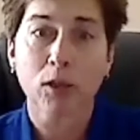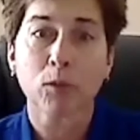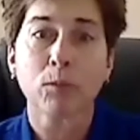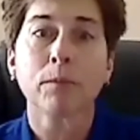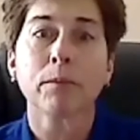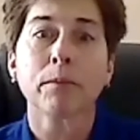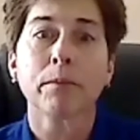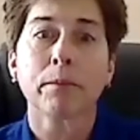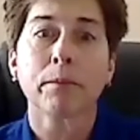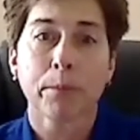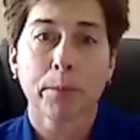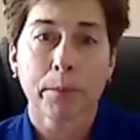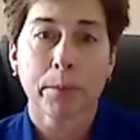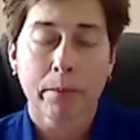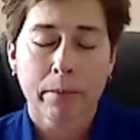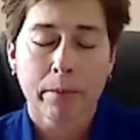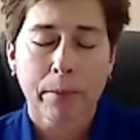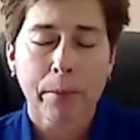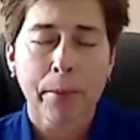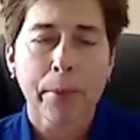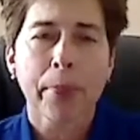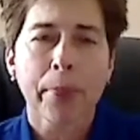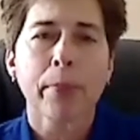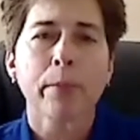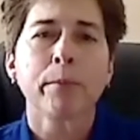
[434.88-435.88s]
During this
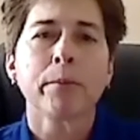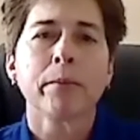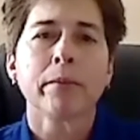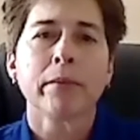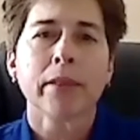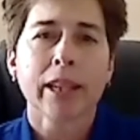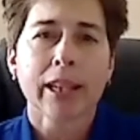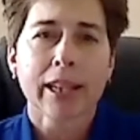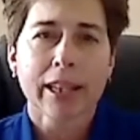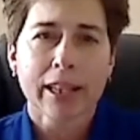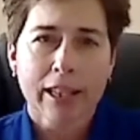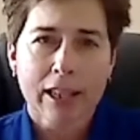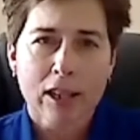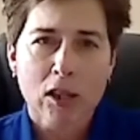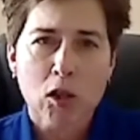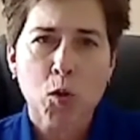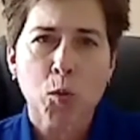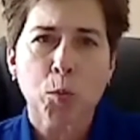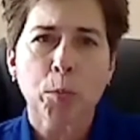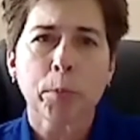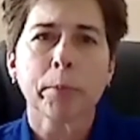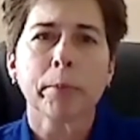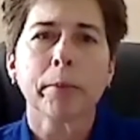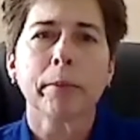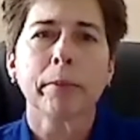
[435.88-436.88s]
pandemic. So
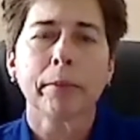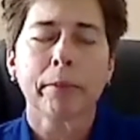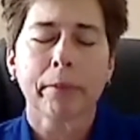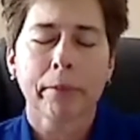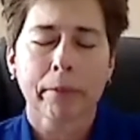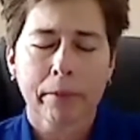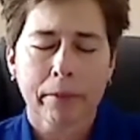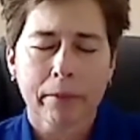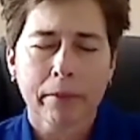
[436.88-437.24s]
I